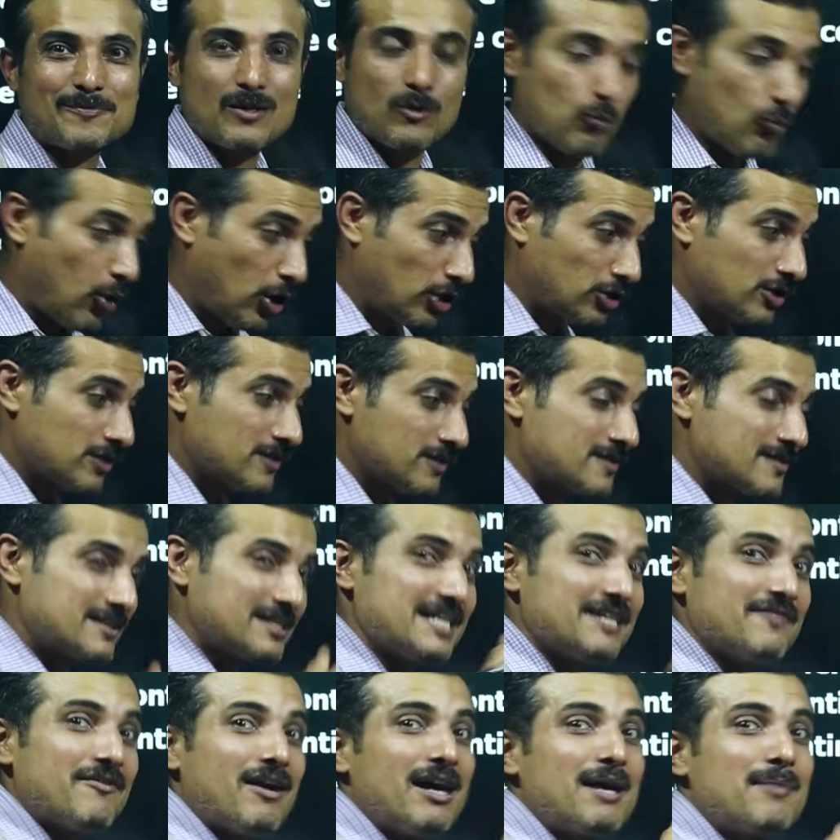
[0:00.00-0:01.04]
What is
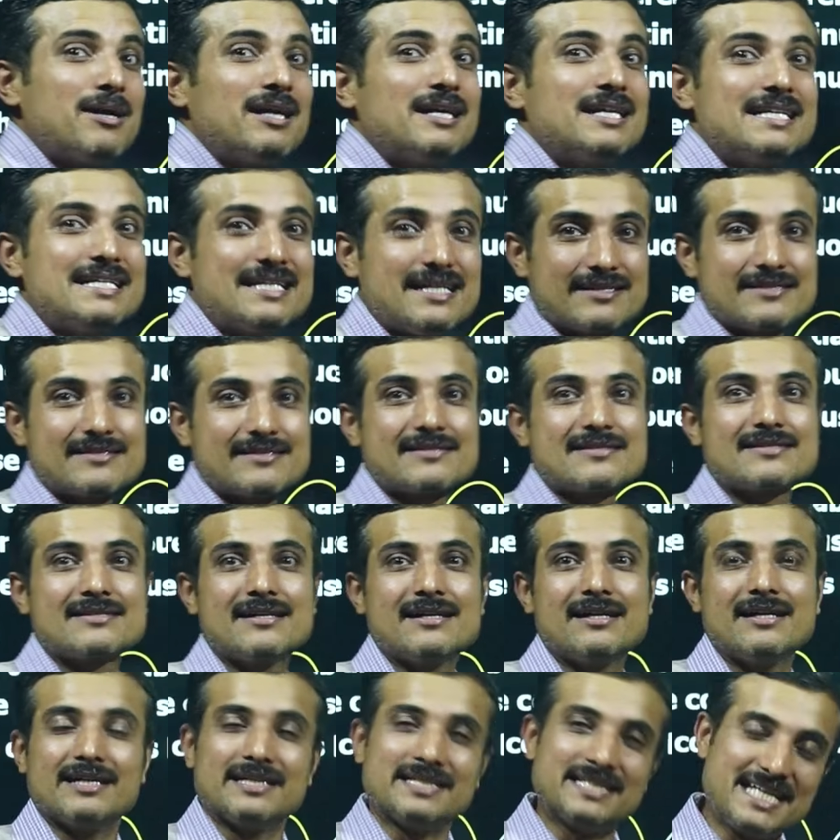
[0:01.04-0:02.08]
dy by dx?
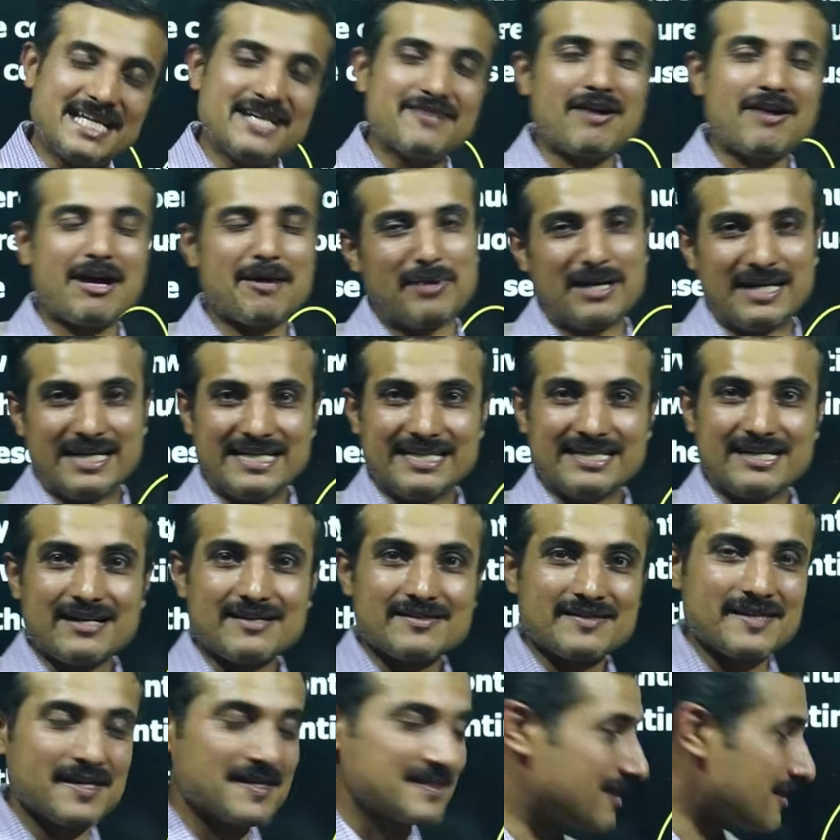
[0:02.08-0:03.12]
Dy by
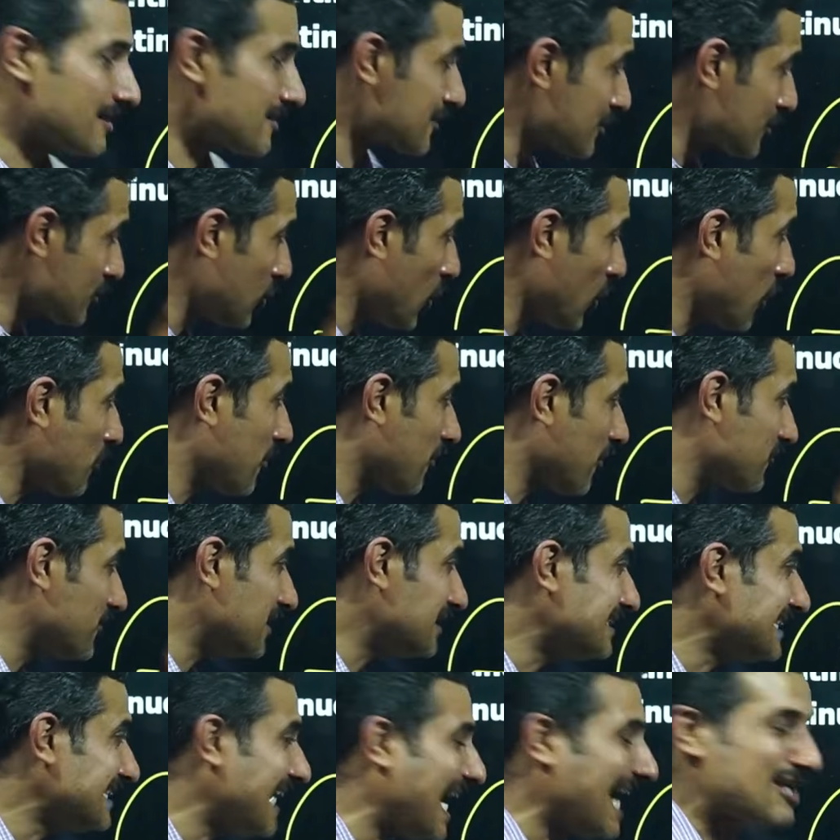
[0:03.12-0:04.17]
dx is the slope of the
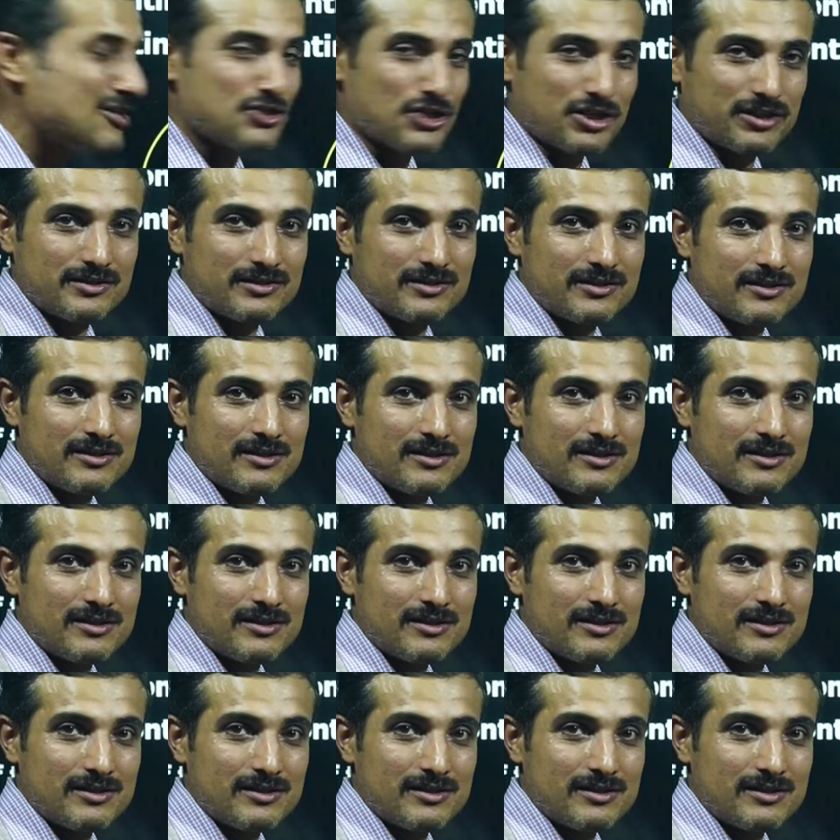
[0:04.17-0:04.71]
tangent.